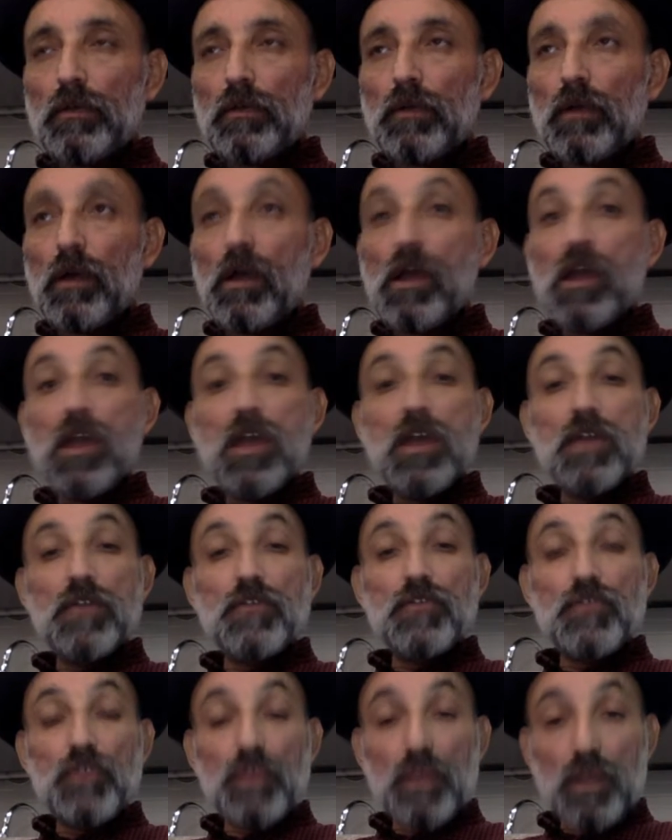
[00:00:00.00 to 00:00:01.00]
I
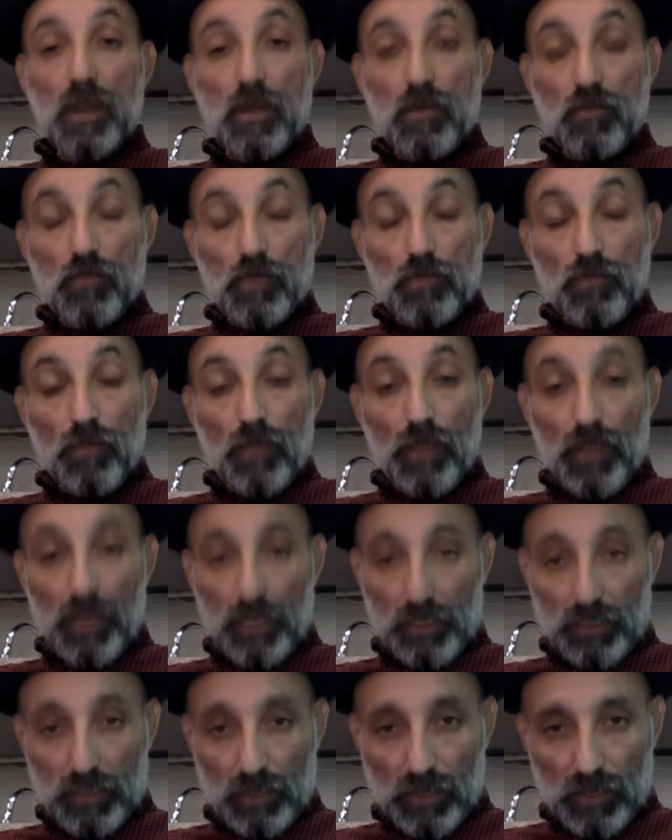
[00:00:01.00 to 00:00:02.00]
had dinner with my
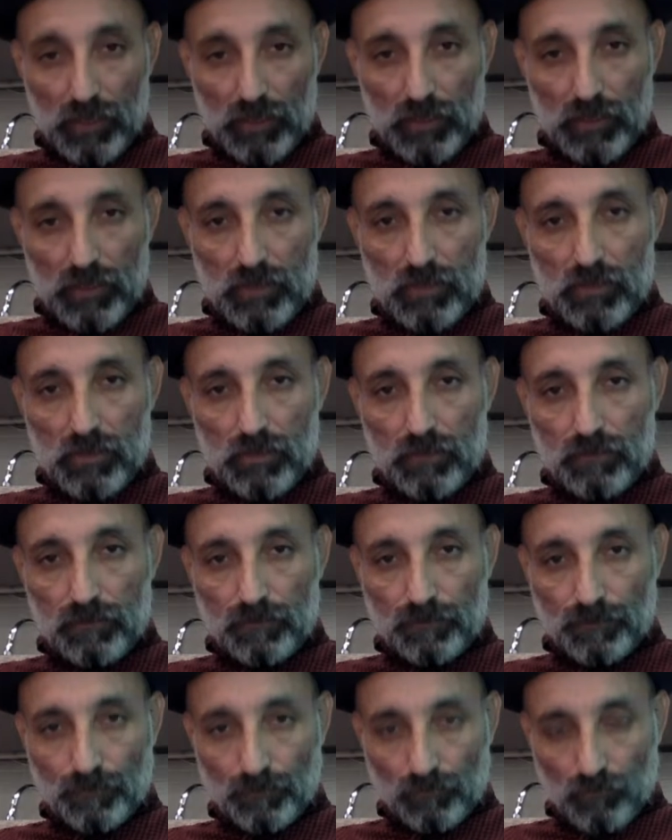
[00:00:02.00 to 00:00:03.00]
ex colleagues.
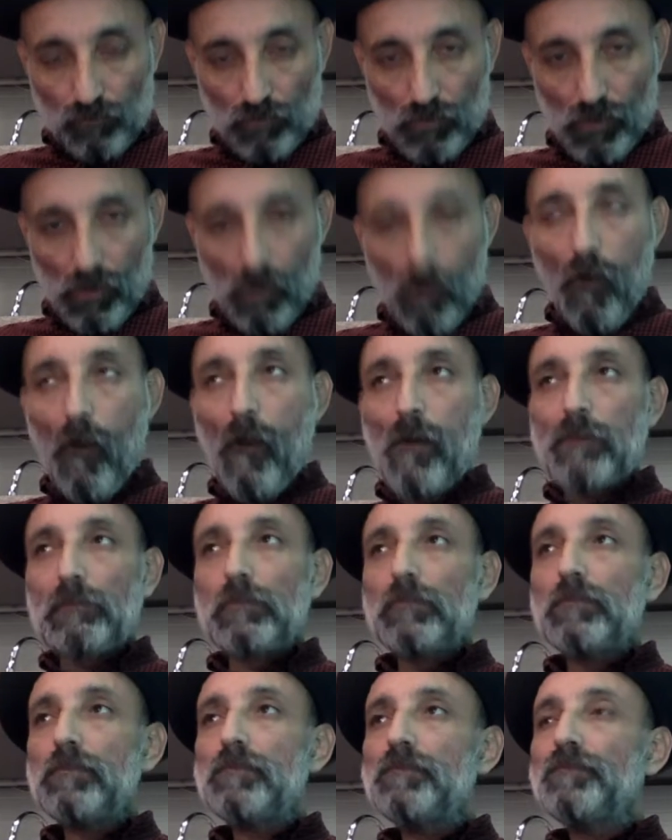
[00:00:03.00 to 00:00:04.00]

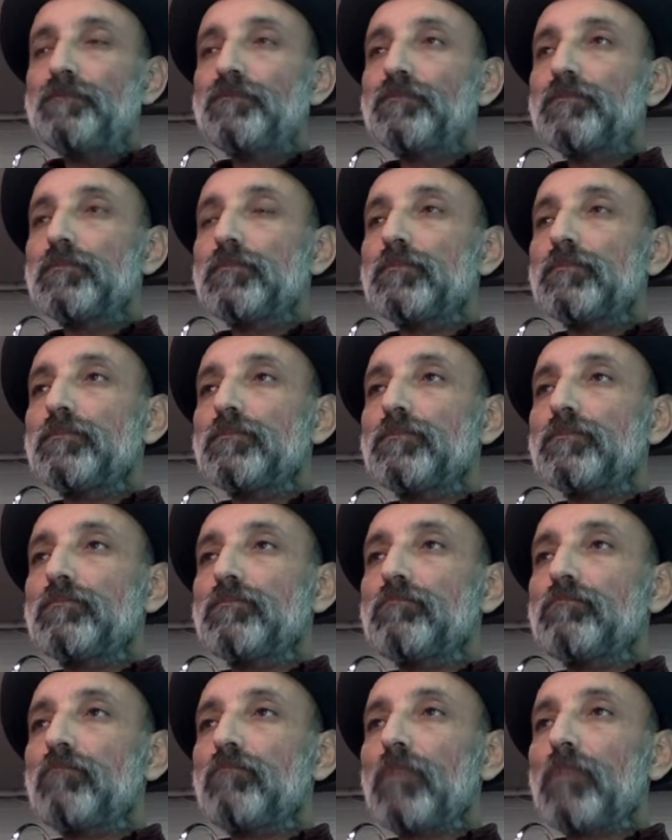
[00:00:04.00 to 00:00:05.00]
Um,
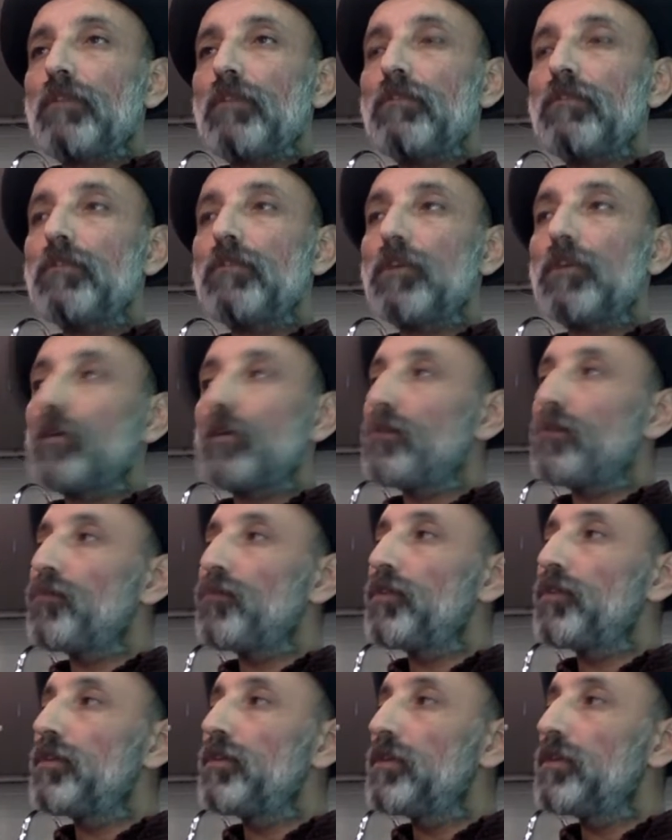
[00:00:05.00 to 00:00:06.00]

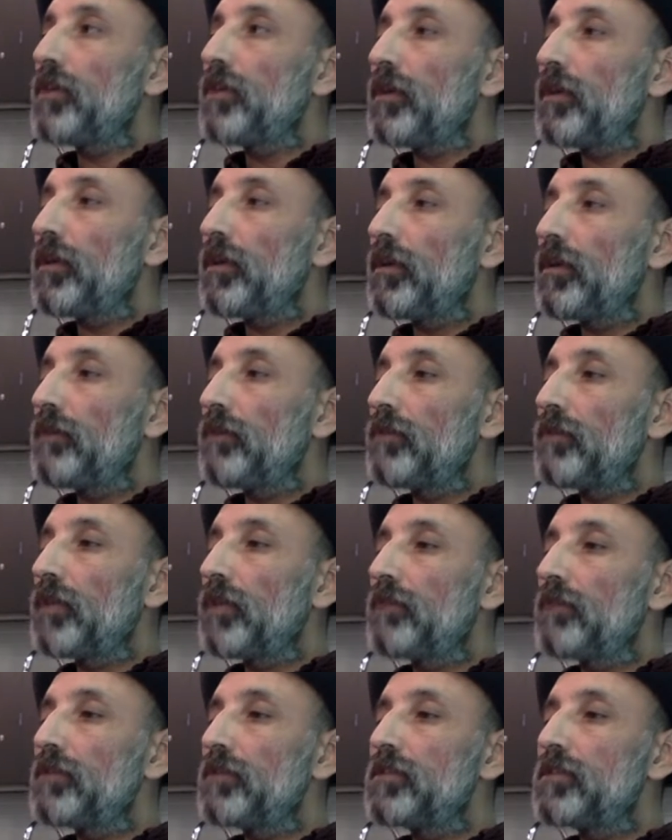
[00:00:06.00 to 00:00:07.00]
we
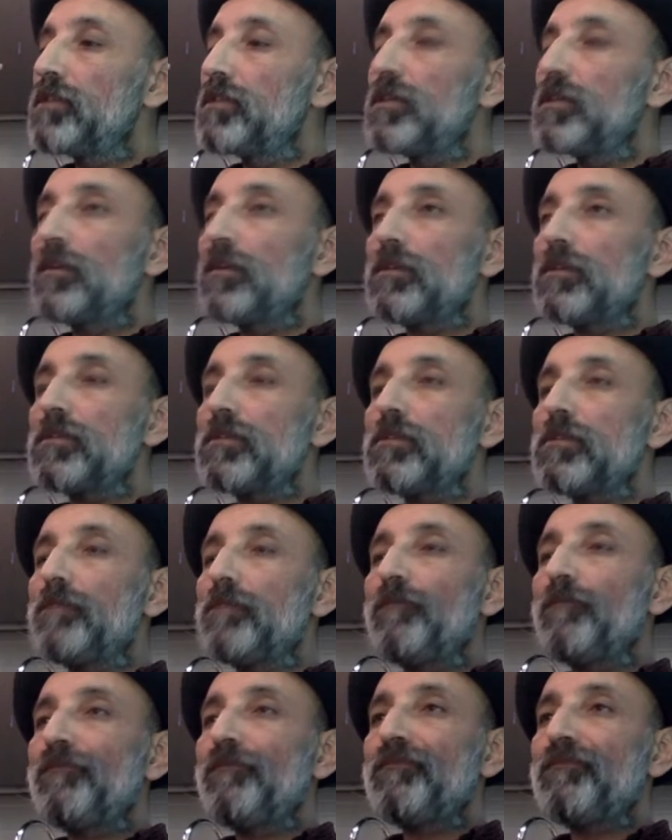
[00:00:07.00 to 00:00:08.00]
have these dinners
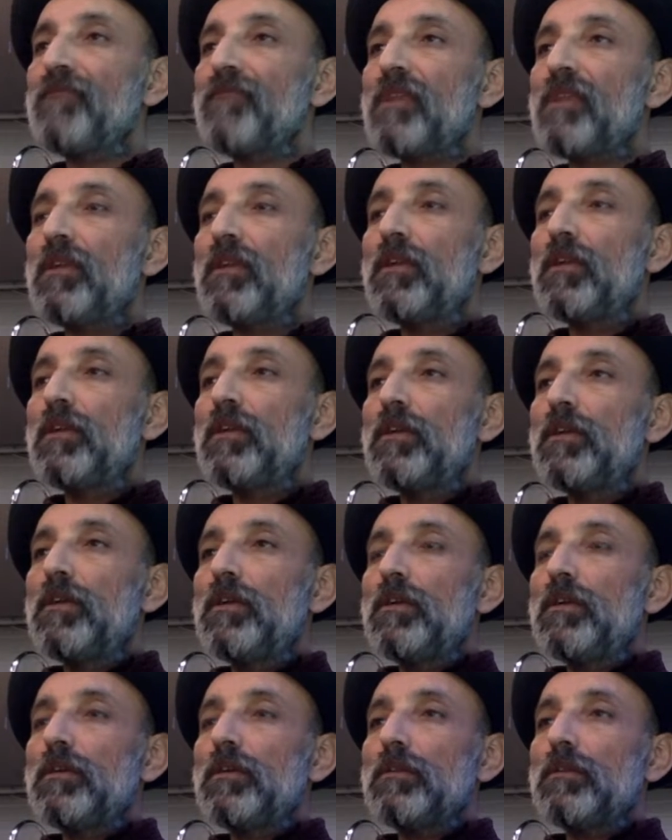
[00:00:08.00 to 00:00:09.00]

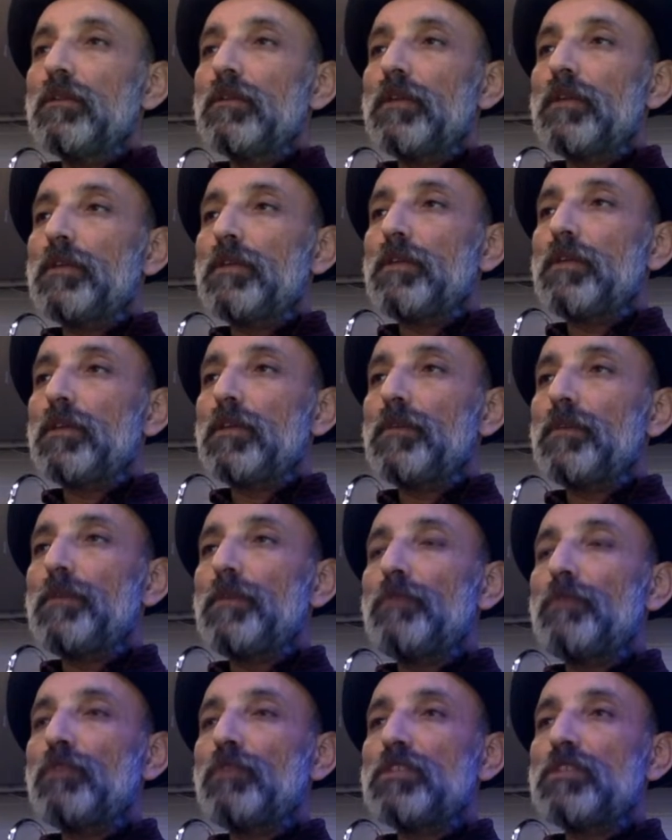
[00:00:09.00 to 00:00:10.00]
like
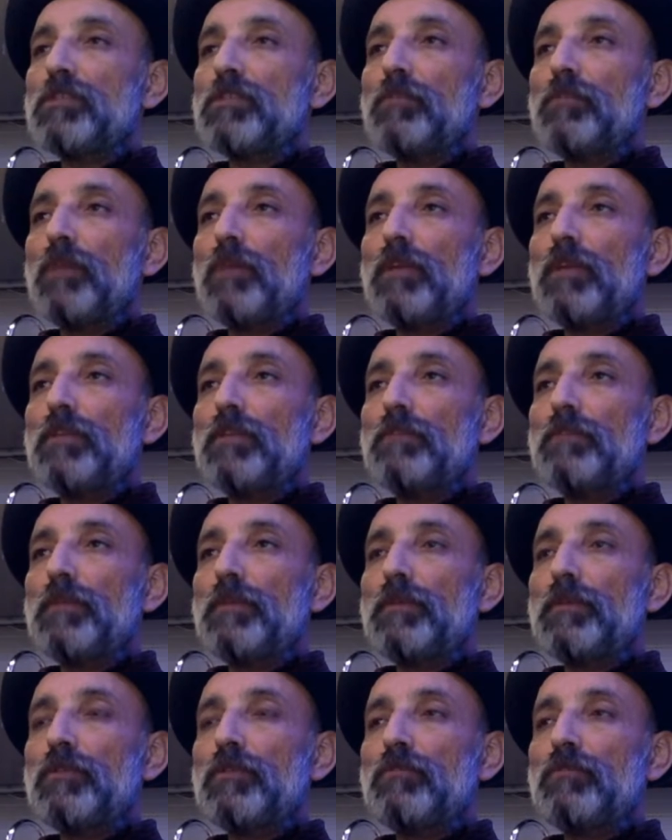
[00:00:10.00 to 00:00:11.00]
maybe once a month,
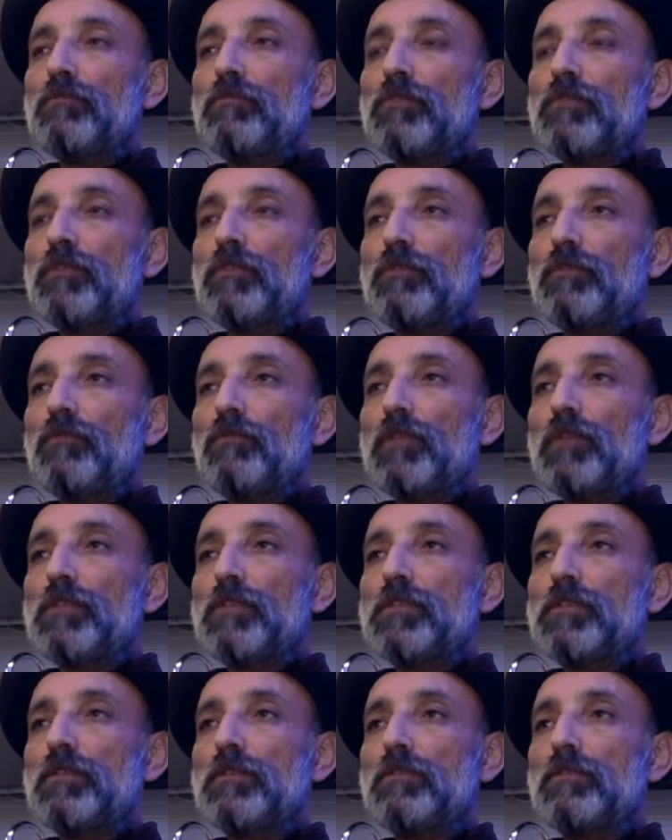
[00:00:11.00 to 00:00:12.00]
maybe
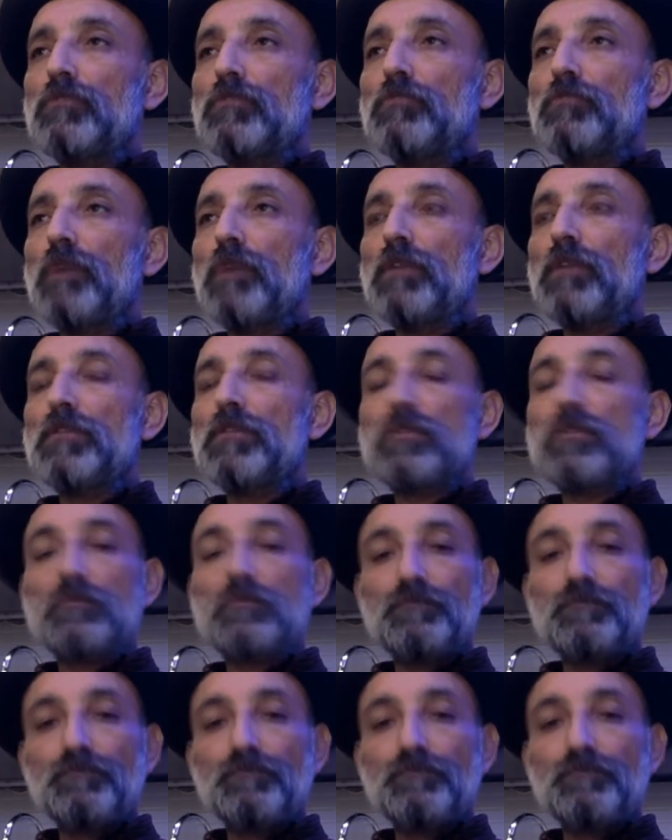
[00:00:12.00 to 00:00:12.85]
once in 2 months.